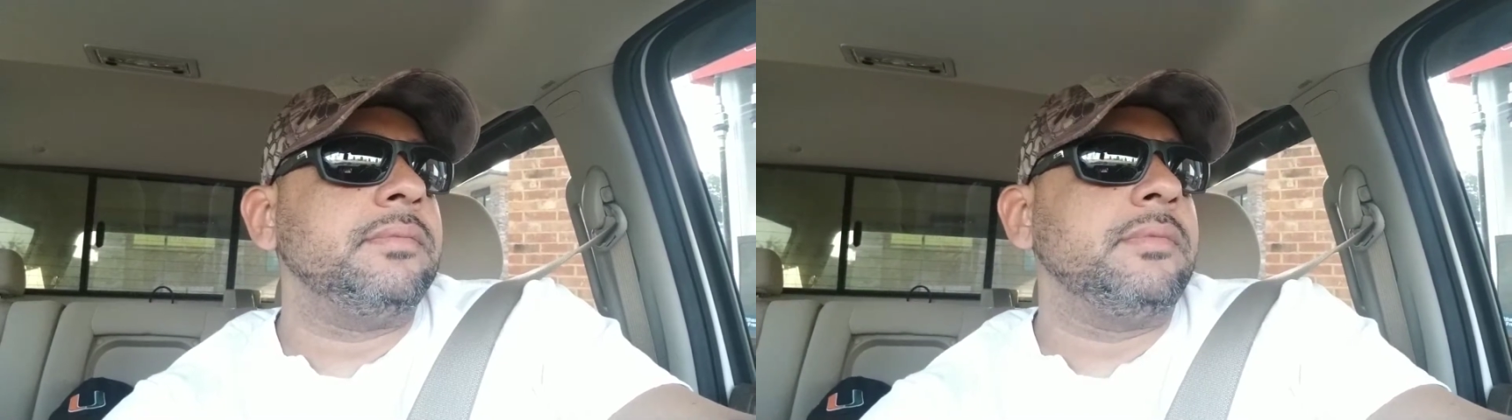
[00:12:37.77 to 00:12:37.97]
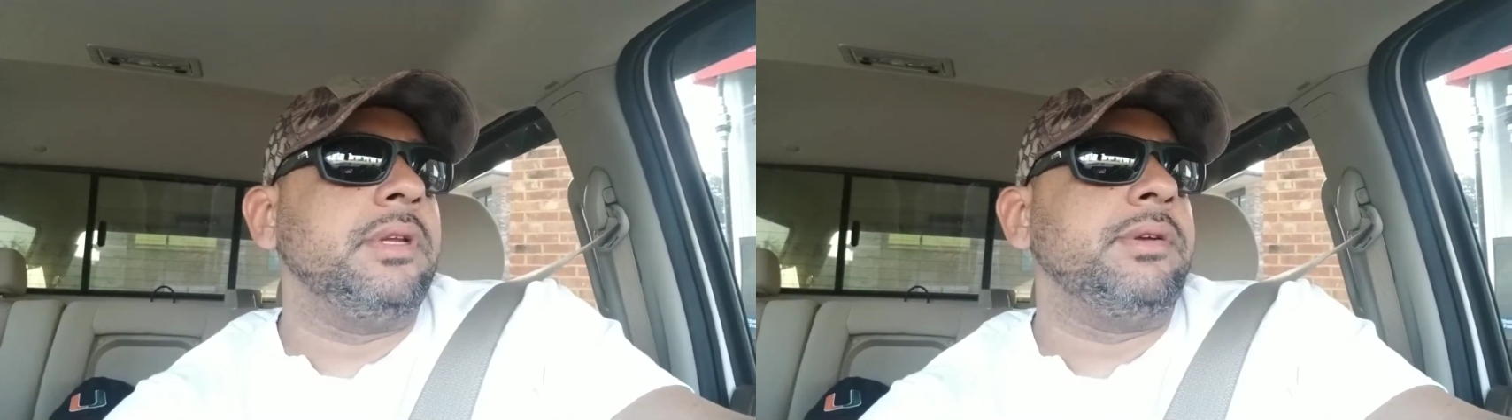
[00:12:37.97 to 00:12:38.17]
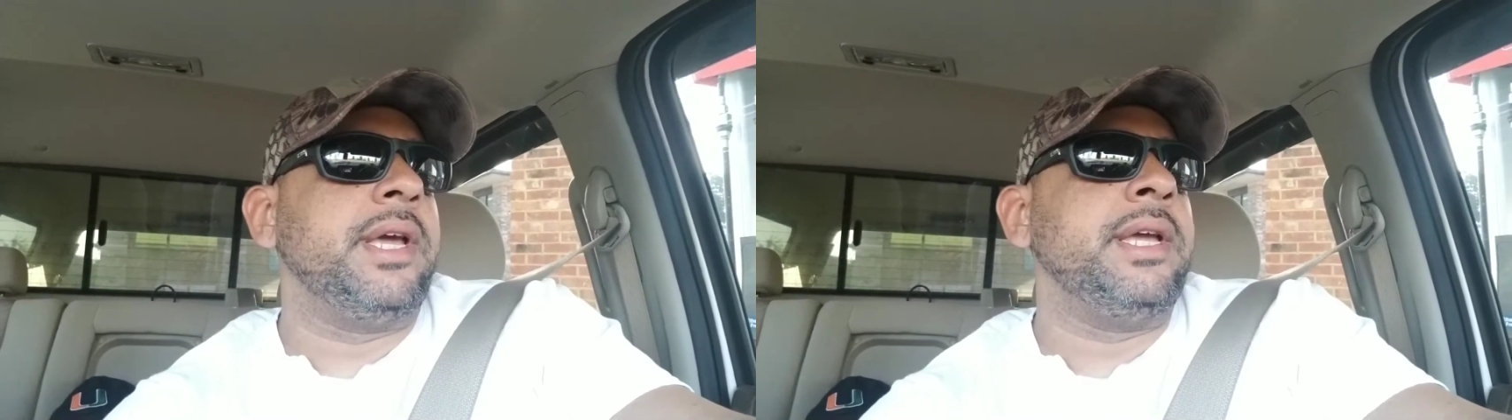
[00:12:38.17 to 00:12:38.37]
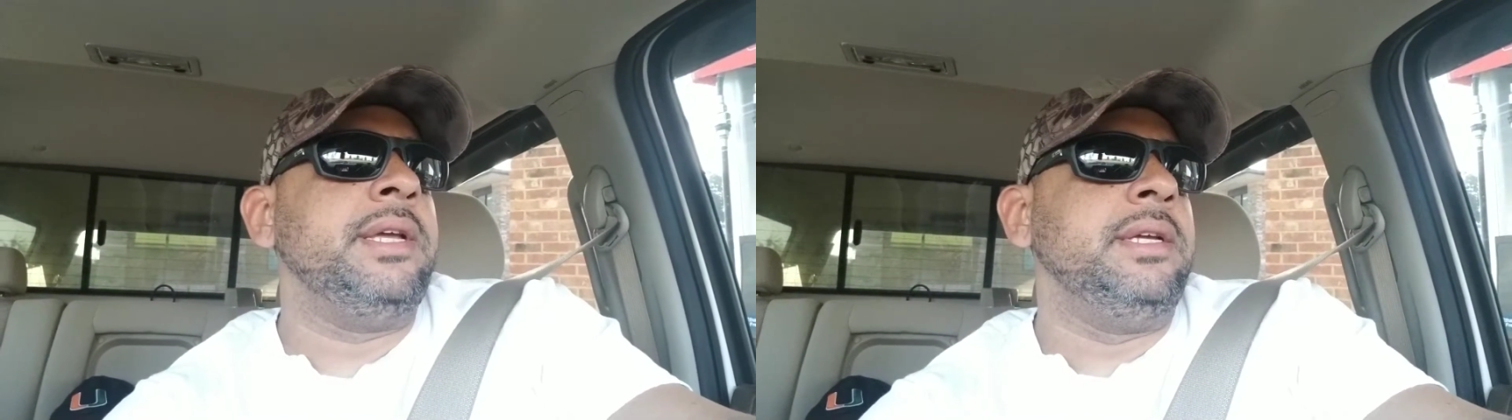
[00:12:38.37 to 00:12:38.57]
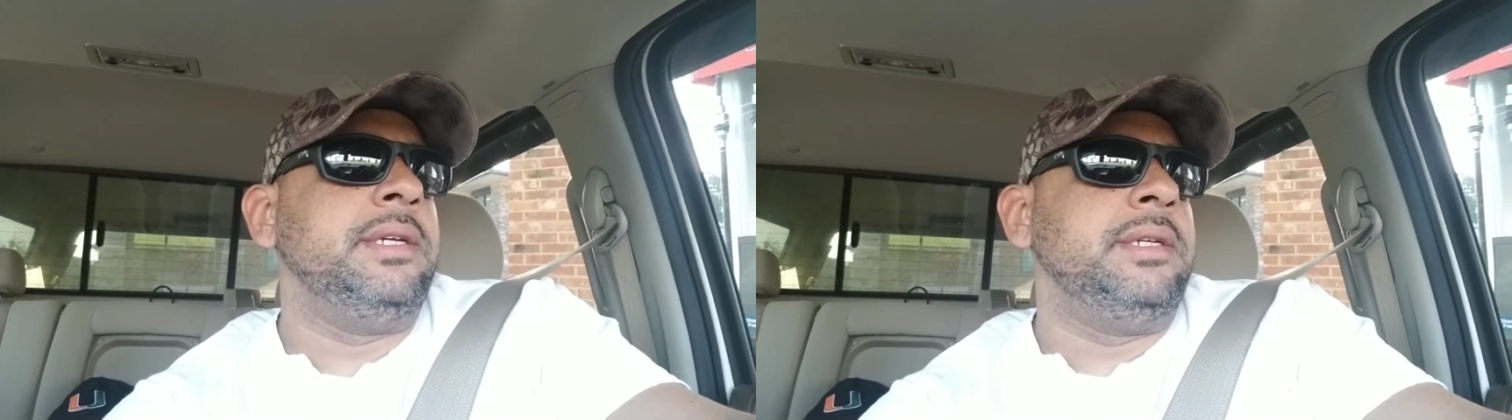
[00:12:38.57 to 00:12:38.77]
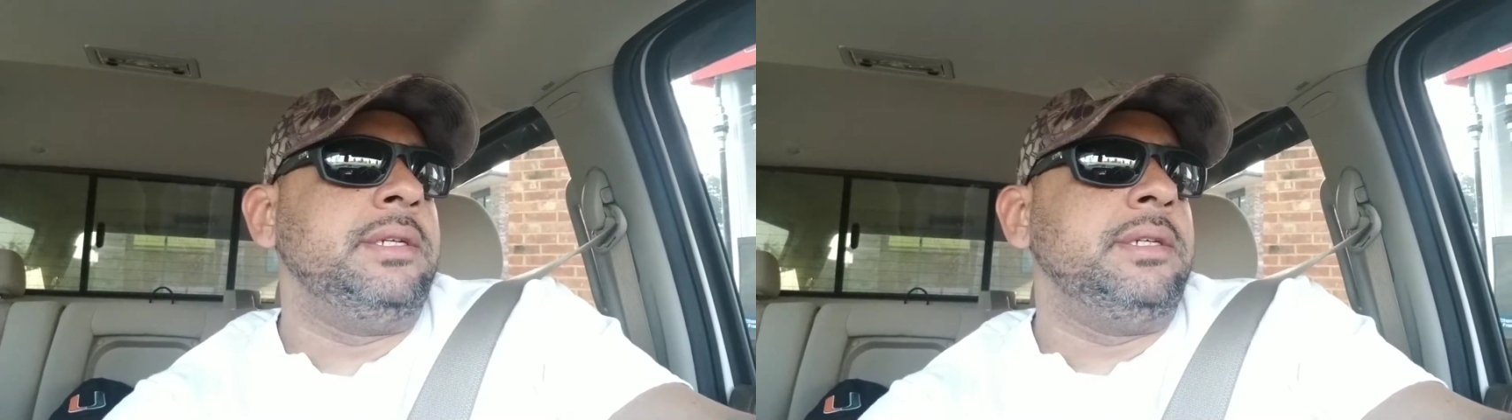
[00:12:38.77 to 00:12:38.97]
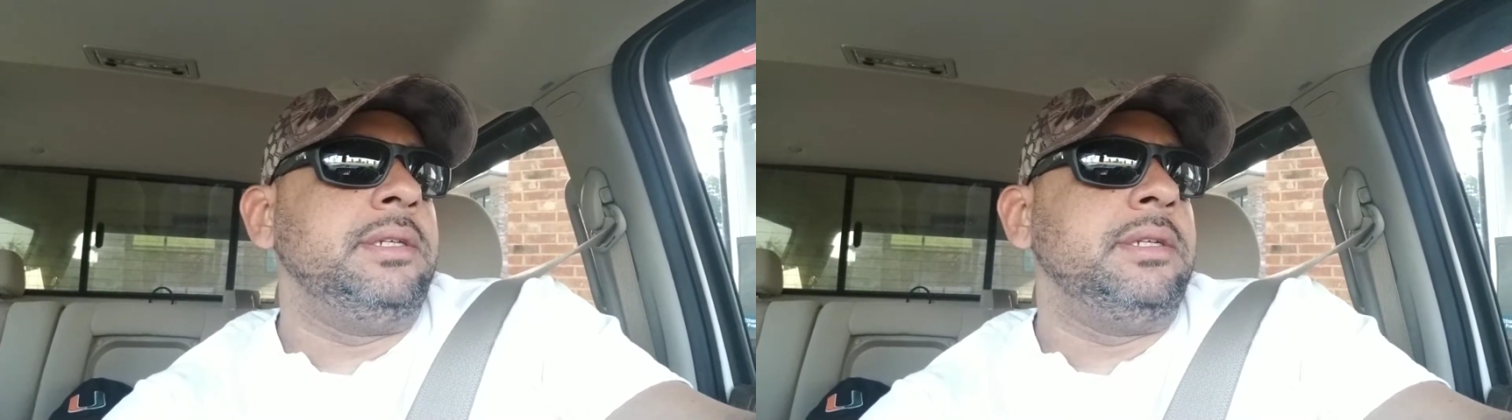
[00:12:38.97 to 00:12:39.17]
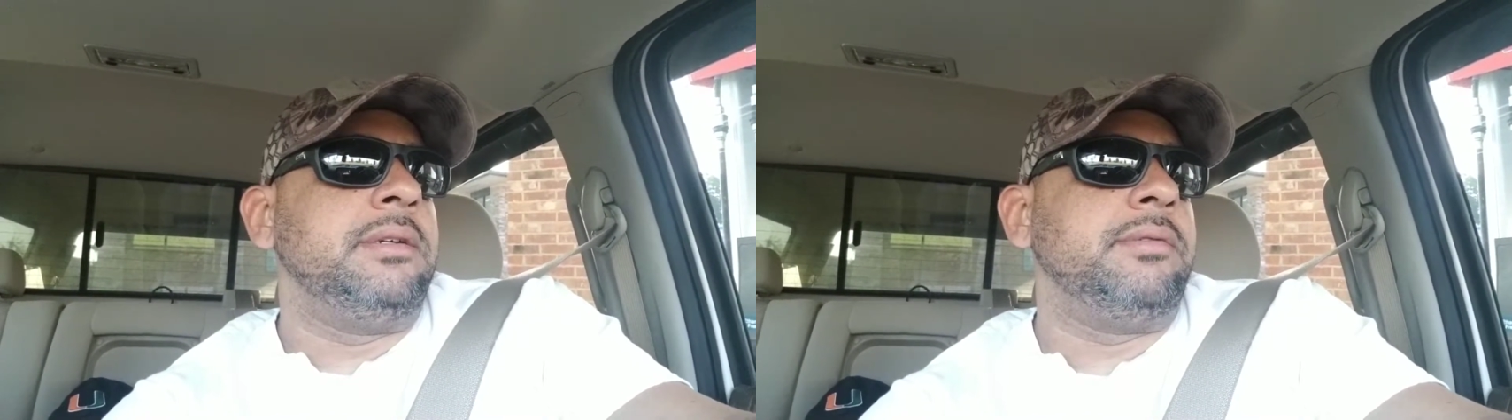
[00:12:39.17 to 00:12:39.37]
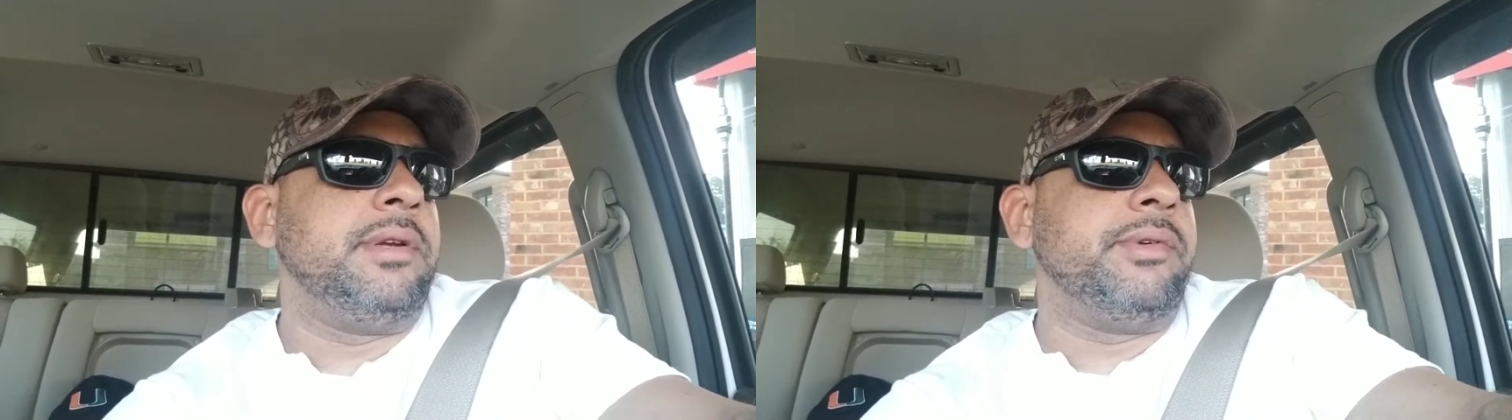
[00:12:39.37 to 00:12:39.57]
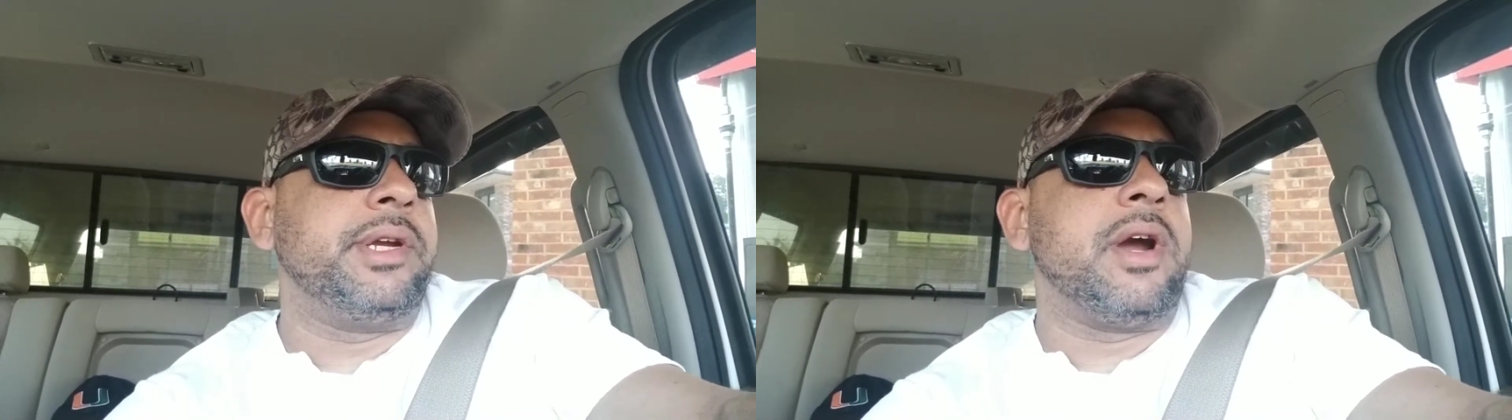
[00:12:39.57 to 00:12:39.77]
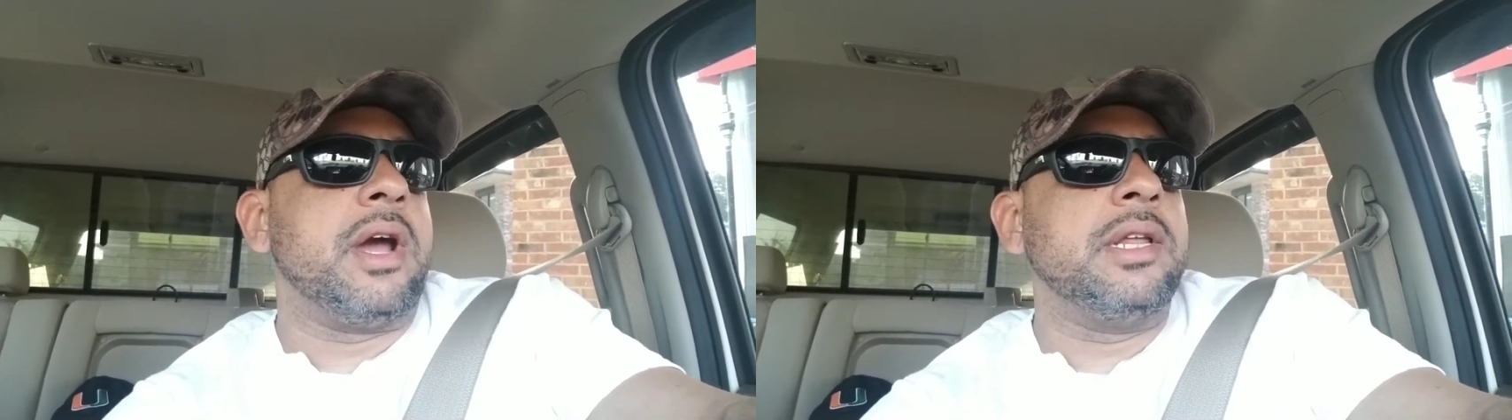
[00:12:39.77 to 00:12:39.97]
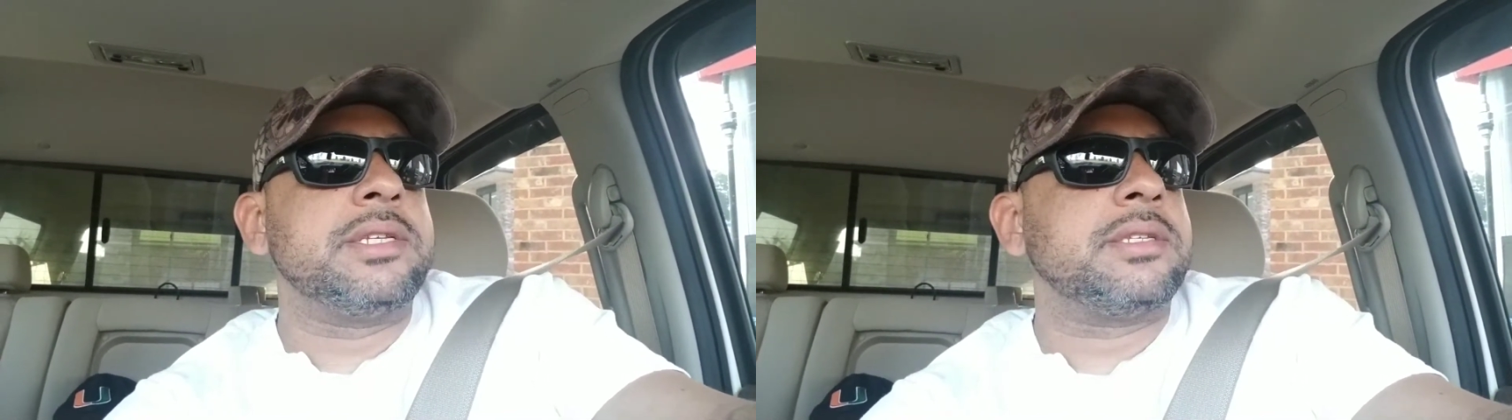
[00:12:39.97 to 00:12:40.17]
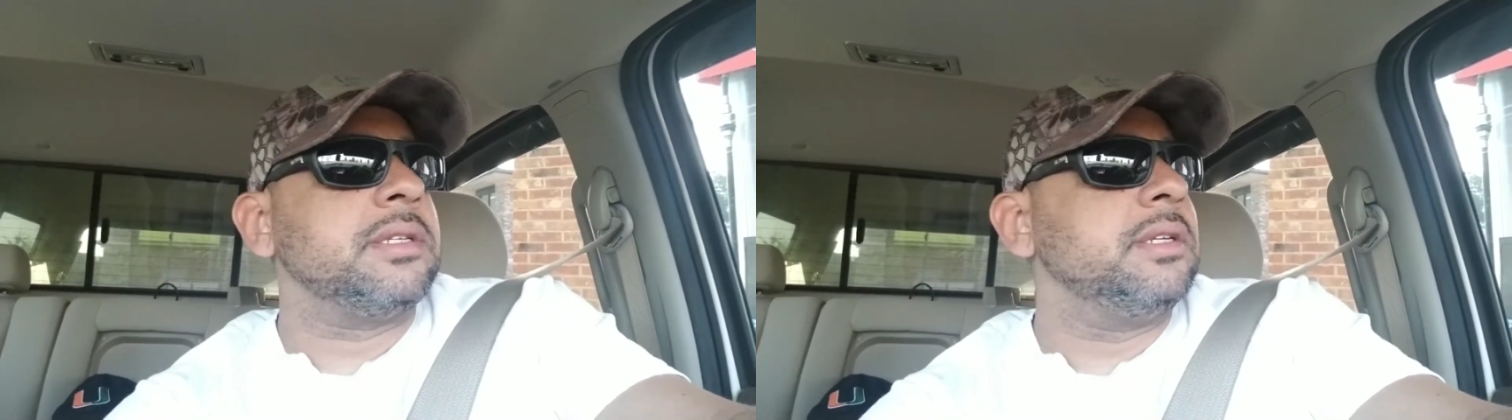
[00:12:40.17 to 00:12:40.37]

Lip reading: Okay? Regardless,